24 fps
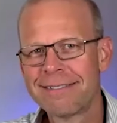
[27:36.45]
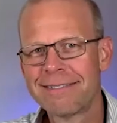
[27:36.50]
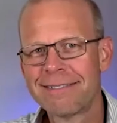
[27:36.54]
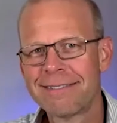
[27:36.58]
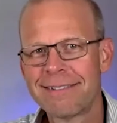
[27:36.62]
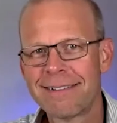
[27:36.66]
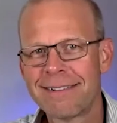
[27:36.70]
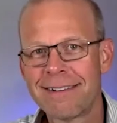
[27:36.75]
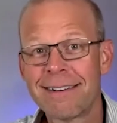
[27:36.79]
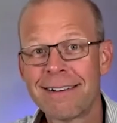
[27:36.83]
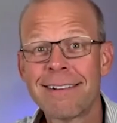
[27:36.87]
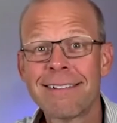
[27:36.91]
The
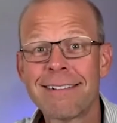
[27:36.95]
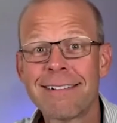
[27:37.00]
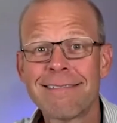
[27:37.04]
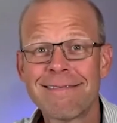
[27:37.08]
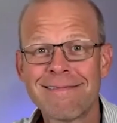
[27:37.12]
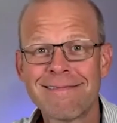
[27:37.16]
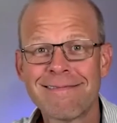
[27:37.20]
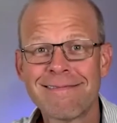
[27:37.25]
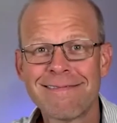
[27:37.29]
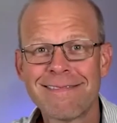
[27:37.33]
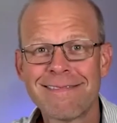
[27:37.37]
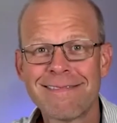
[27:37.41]
rocket ship
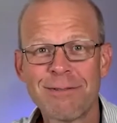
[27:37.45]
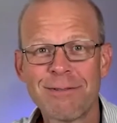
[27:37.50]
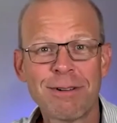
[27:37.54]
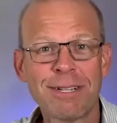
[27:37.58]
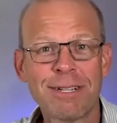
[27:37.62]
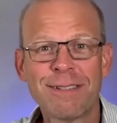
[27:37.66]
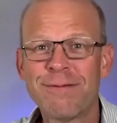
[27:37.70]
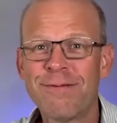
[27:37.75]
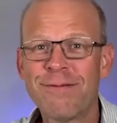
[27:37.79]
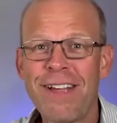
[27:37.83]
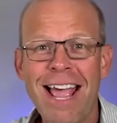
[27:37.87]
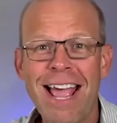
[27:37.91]
millionaire.
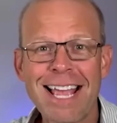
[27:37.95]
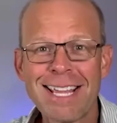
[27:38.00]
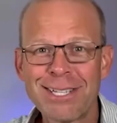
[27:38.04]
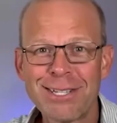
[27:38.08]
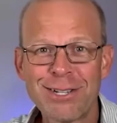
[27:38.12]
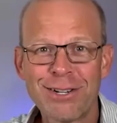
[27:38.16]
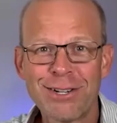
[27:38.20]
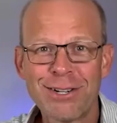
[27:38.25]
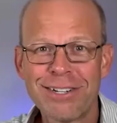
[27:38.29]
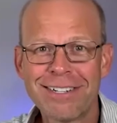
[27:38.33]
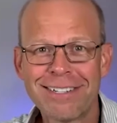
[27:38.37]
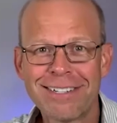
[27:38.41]
What's
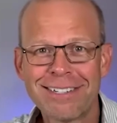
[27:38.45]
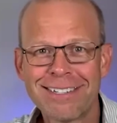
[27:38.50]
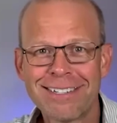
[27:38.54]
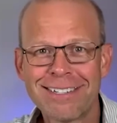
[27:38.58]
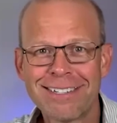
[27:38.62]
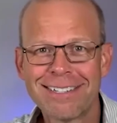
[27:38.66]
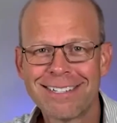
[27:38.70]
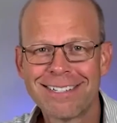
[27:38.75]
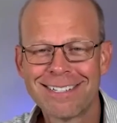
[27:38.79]
faster?